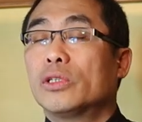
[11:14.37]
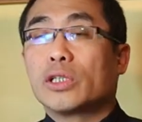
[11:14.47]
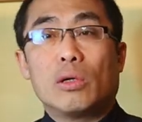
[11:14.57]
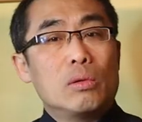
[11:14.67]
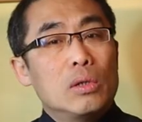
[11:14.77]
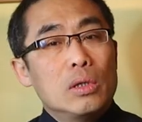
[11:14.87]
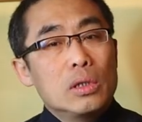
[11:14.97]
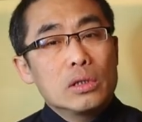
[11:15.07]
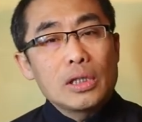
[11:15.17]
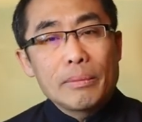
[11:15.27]
So,
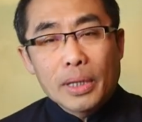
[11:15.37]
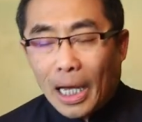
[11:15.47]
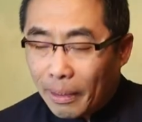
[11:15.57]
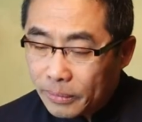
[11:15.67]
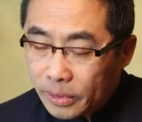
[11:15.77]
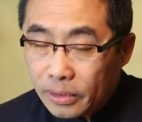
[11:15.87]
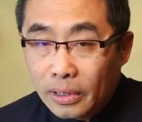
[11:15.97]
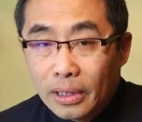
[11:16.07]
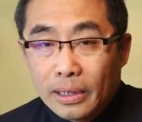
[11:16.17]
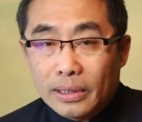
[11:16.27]
sometimes
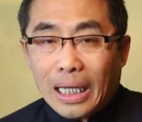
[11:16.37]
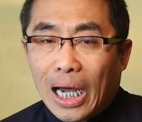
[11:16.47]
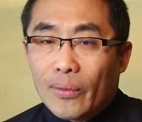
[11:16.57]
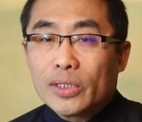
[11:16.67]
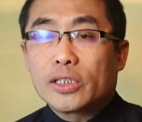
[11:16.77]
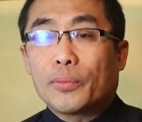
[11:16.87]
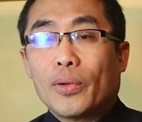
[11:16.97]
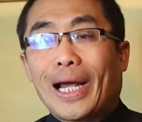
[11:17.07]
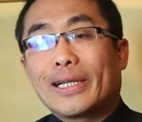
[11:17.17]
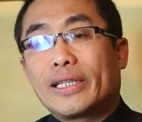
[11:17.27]
Daoist
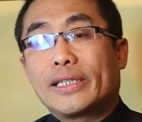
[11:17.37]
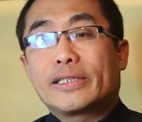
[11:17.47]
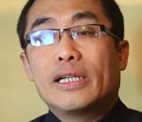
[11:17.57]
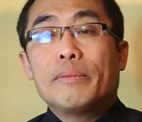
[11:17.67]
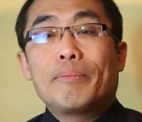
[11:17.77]
practice